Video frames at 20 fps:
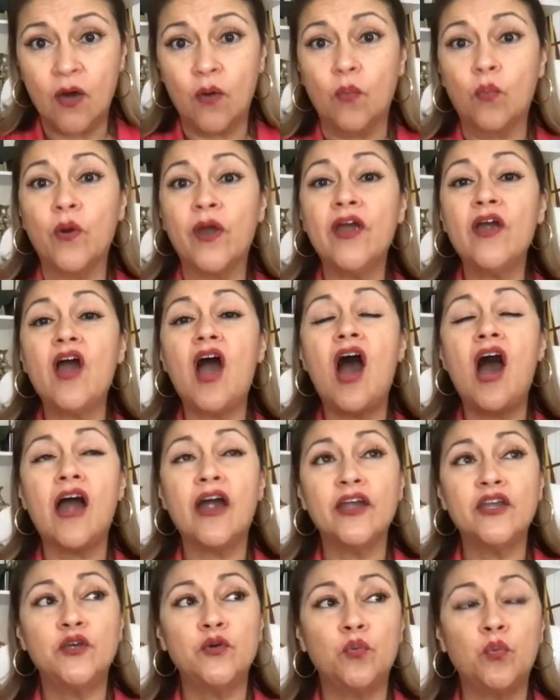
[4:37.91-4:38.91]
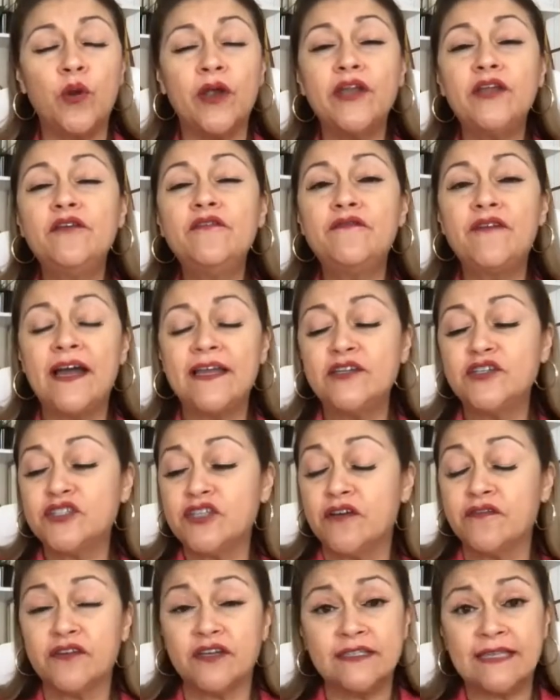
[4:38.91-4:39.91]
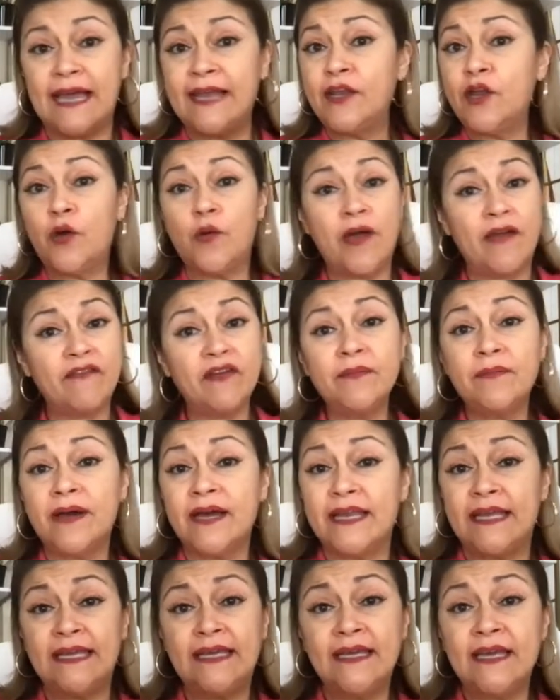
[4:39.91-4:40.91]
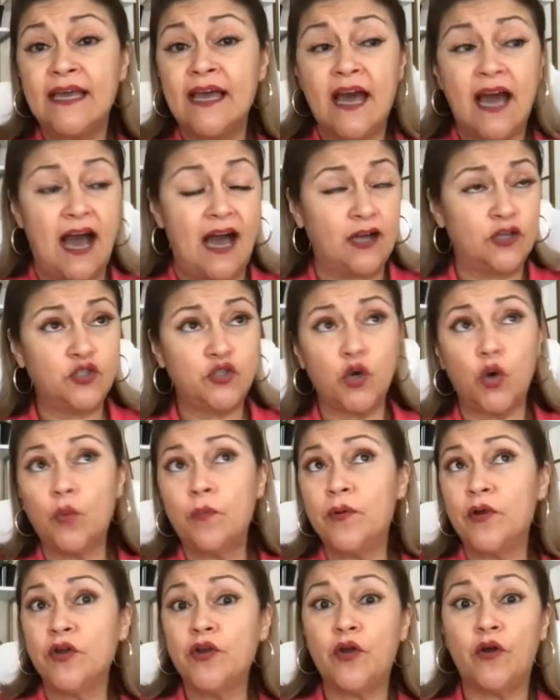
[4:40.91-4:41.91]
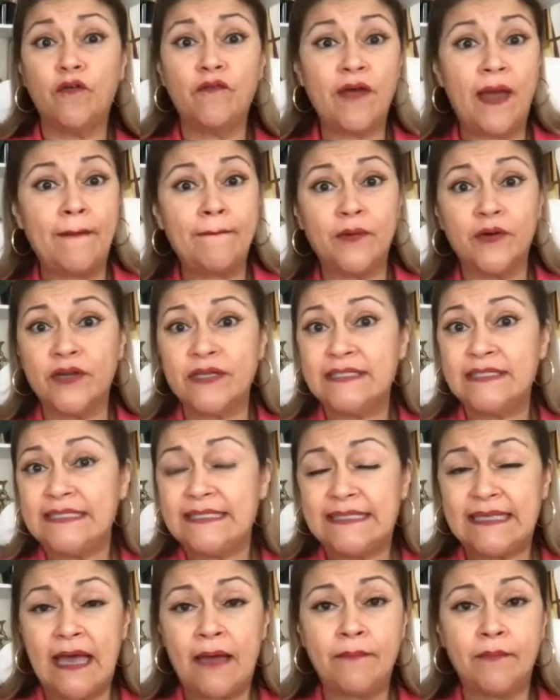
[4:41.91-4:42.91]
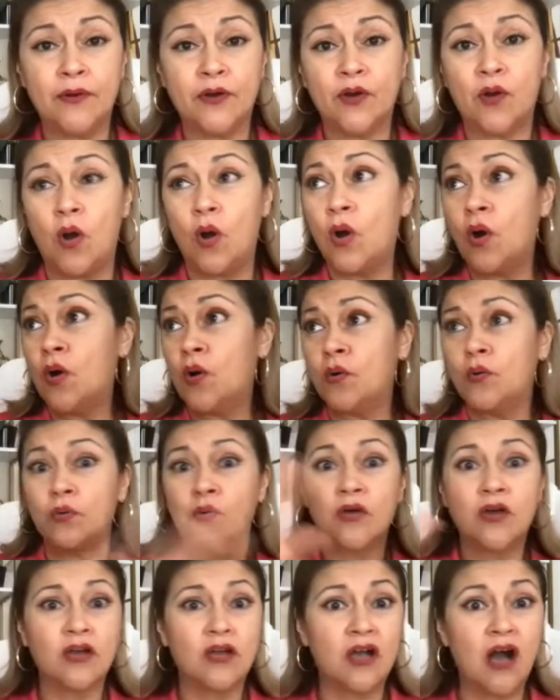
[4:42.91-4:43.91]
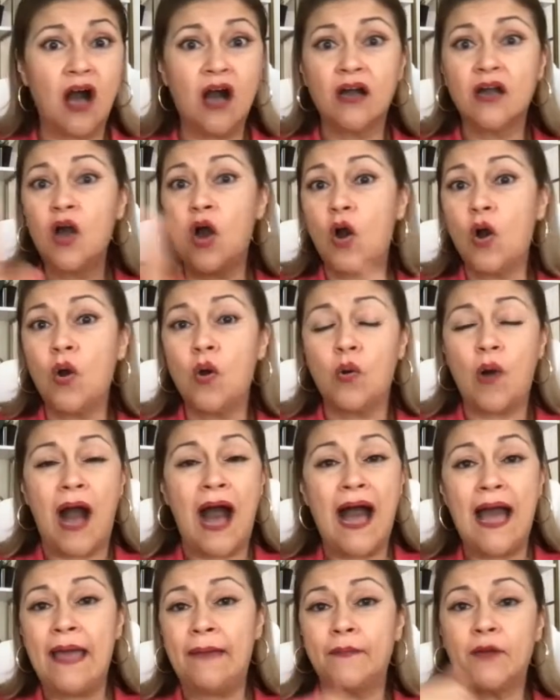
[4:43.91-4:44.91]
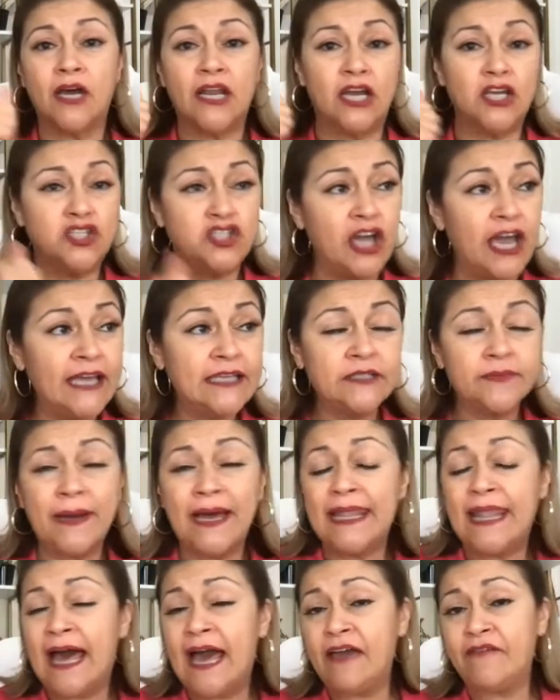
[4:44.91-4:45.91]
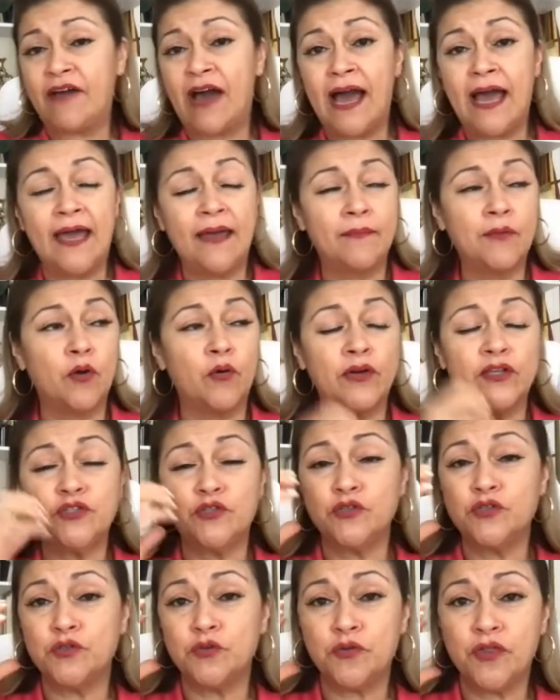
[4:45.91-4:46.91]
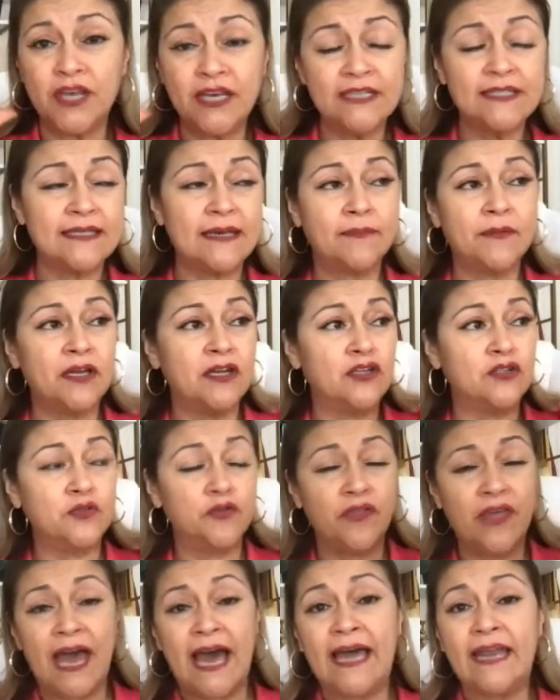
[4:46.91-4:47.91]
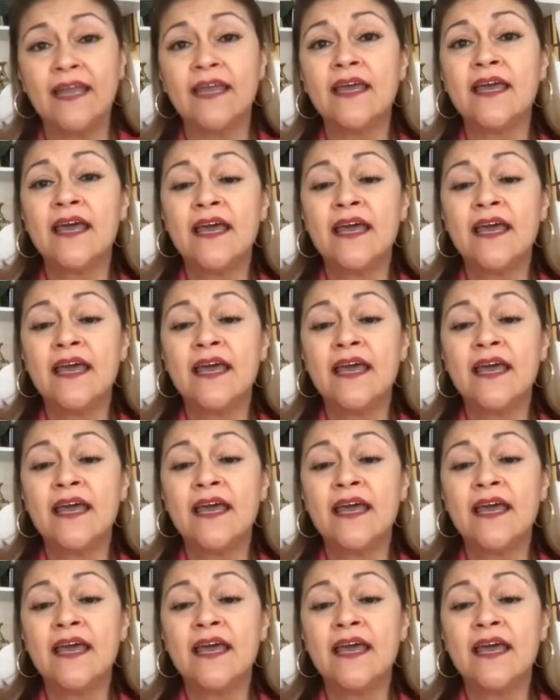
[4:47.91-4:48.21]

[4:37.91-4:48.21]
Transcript: Where are you? Where do you find yourself? Because I know everybody, October, November, and December, oh, gung ho, I am going to change my life. I am going to do this. I'm going to do that.